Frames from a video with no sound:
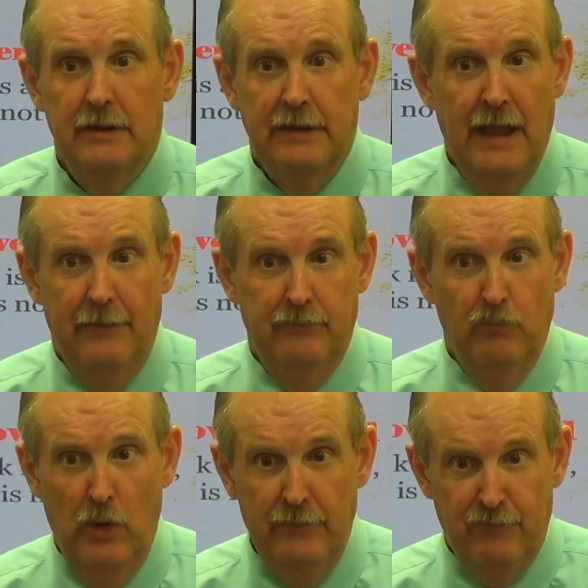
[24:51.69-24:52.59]
Yet,
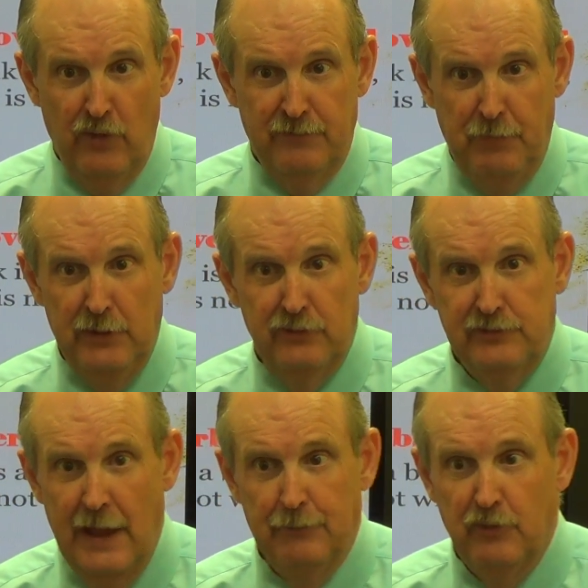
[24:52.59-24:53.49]
read 1 Peter
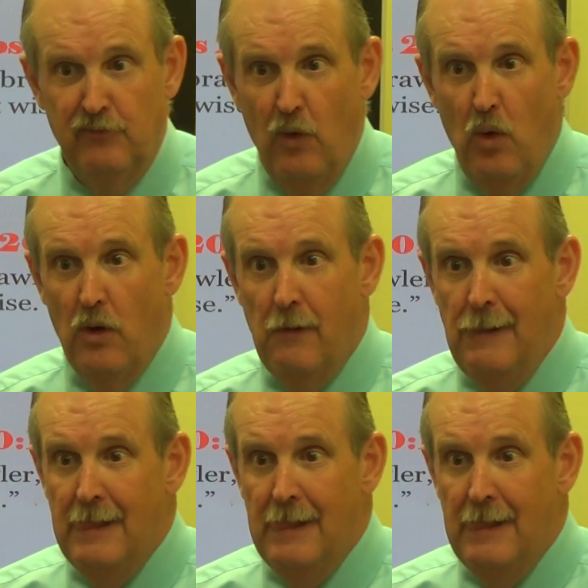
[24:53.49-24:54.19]
chapter 4,